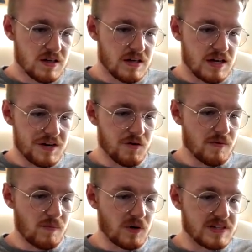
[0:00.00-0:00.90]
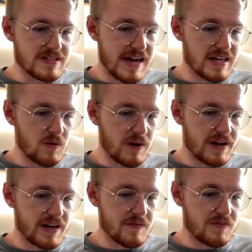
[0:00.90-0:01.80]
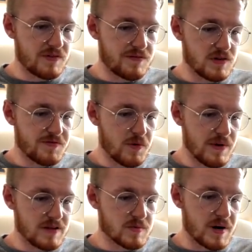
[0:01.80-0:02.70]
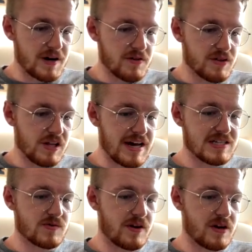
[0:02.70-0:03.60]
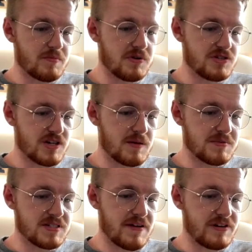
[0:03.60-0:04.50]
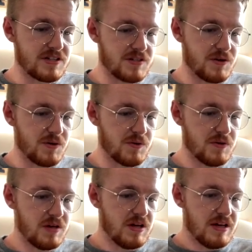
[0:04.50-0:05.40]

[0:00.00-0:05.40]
I don't remember exactly where I ended up for the first few rounds, but I know in the last round I pushed it up to 72,